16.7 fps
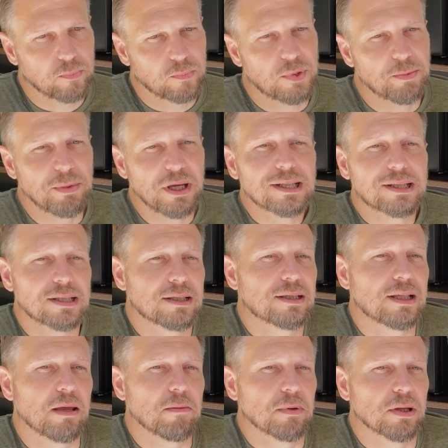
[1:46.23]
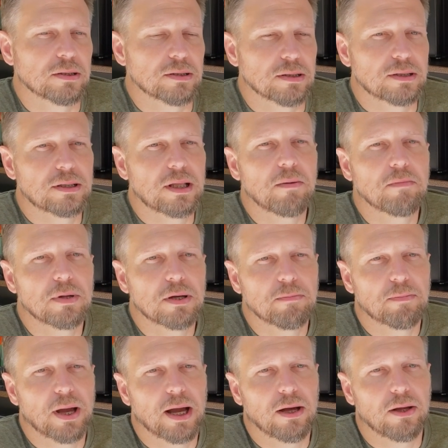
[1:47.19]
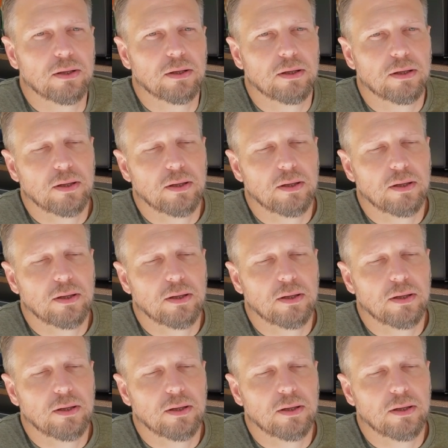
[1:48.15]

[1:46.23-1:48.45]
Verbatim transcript: To me, it's a statement. It's a statement about